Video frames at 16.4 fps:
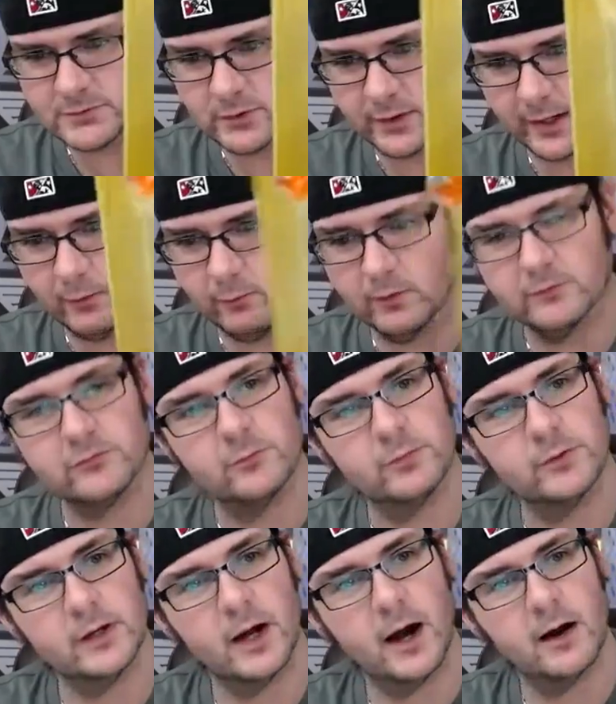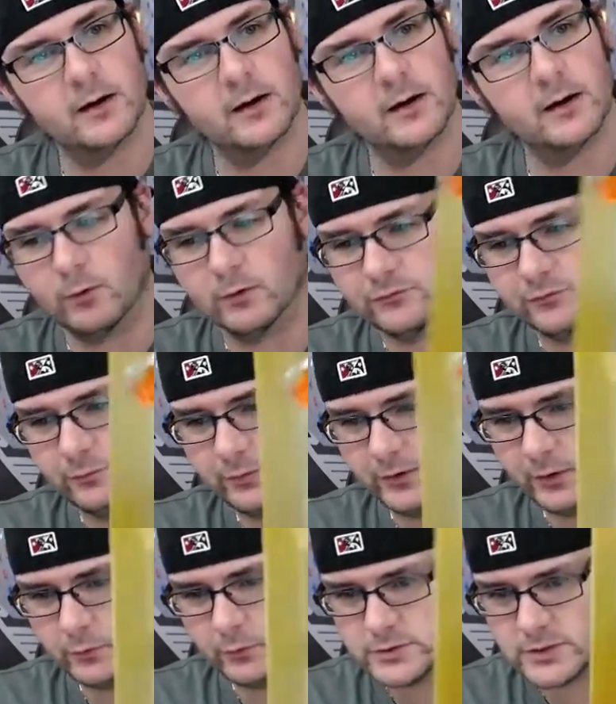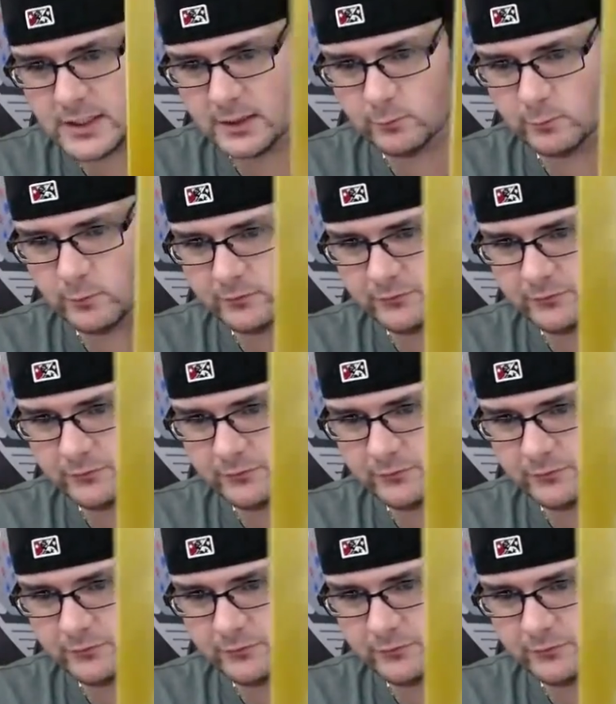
So I got one for BR, got one for BOT, and one